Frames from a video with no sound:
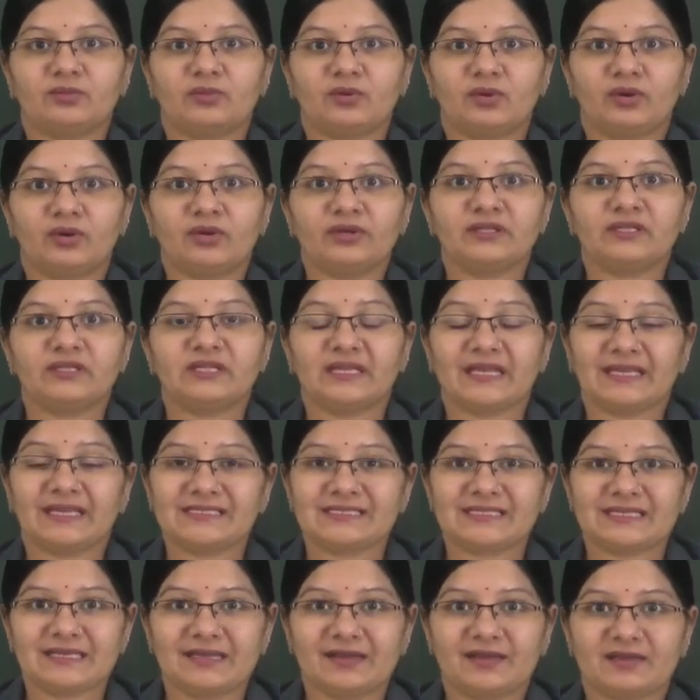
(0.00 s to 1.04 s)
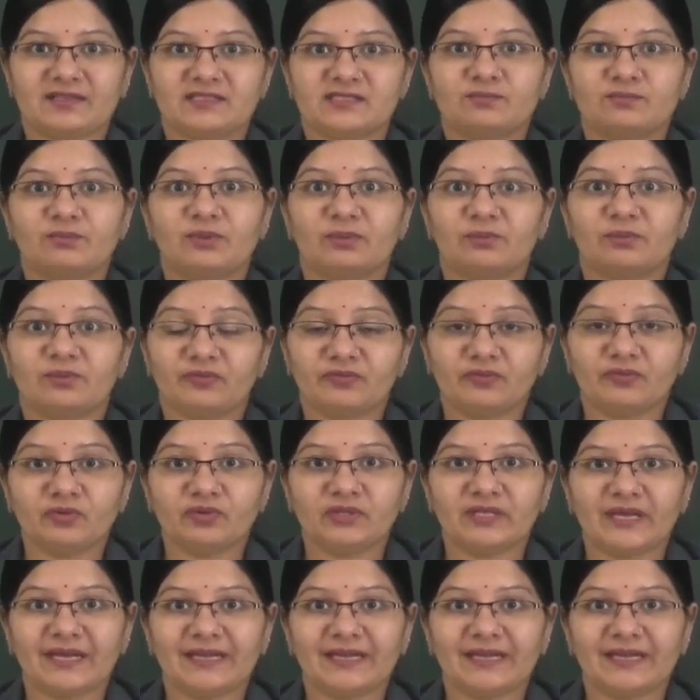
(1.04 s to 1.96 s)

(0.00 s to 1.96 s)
or in the next class, but before